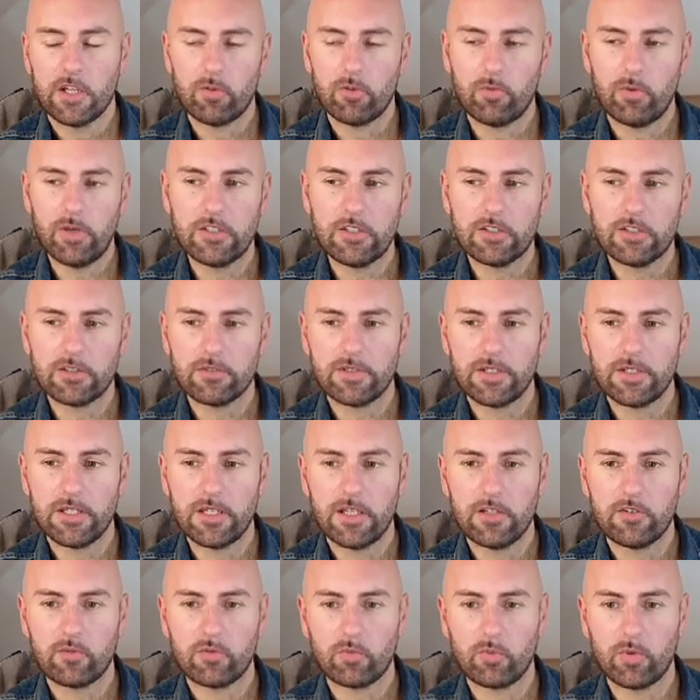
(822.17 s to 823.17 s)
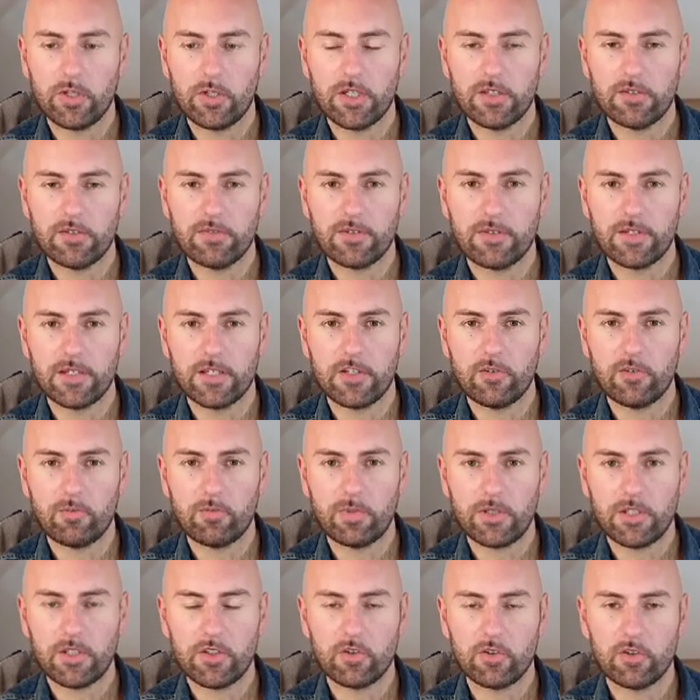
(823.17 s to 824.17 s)
The reason I think it's worth it is
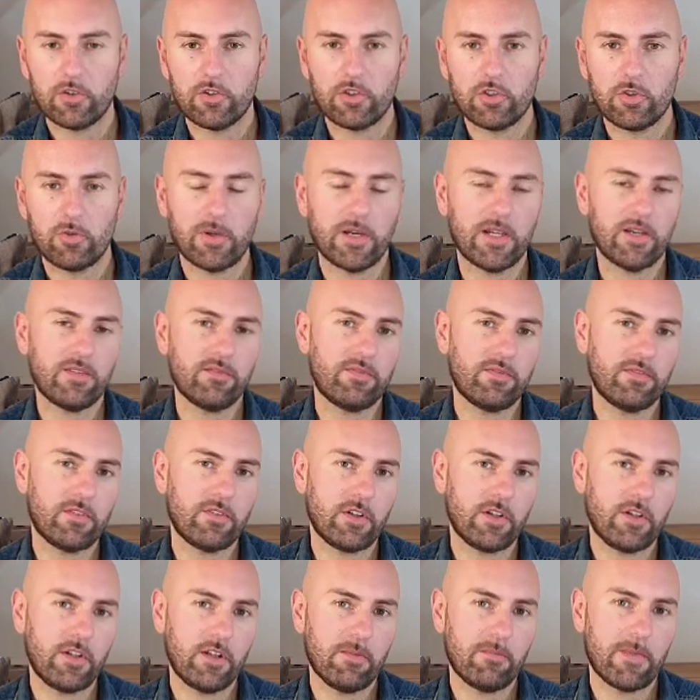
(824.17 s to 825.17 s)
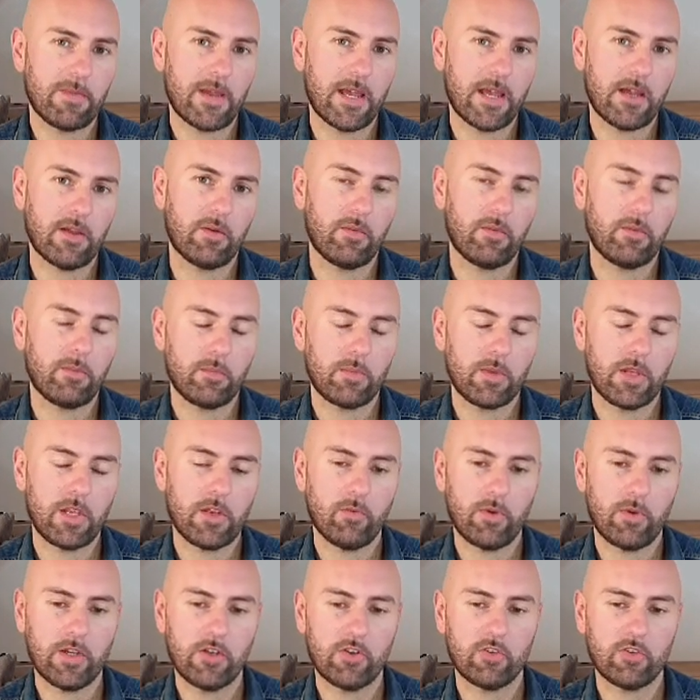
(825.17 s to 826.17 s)
because you have Le Mal,
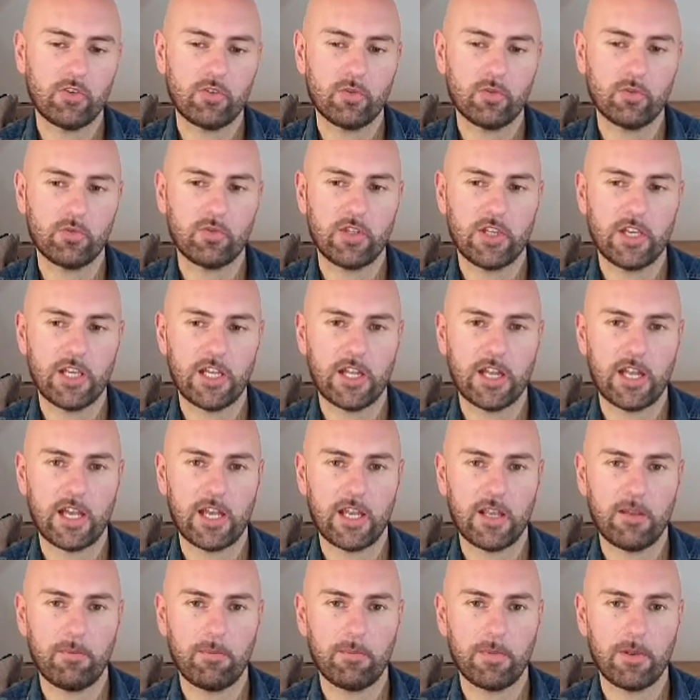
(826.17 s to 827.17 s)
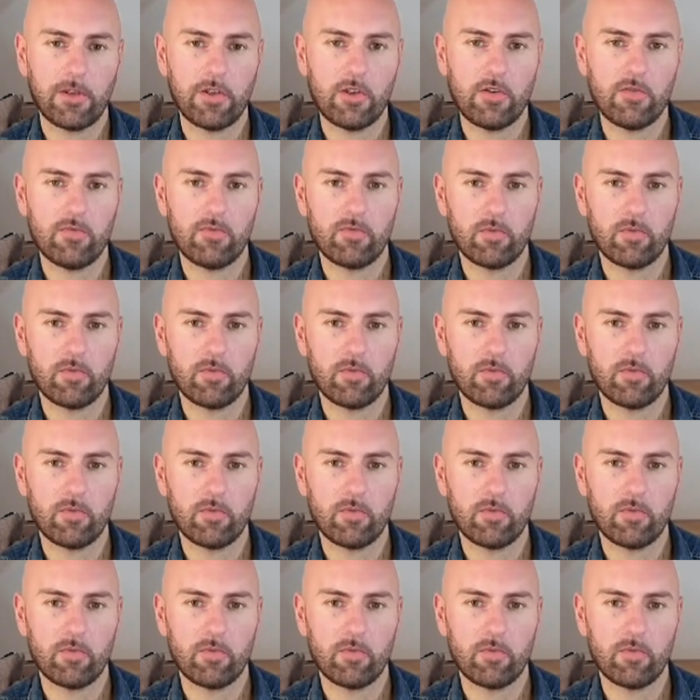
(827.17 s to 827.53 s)
the original DNA, but